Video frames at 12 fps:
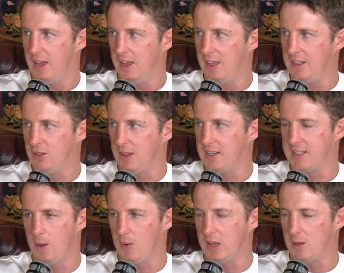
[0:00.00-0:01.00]
until they
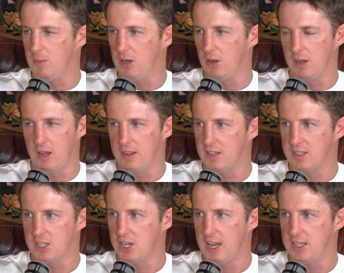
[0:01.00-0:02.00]
start winning the middle, I don't think it's
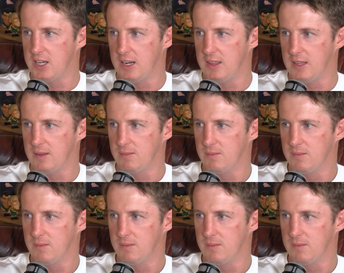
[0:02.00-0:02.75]
going to change anything. Yeah,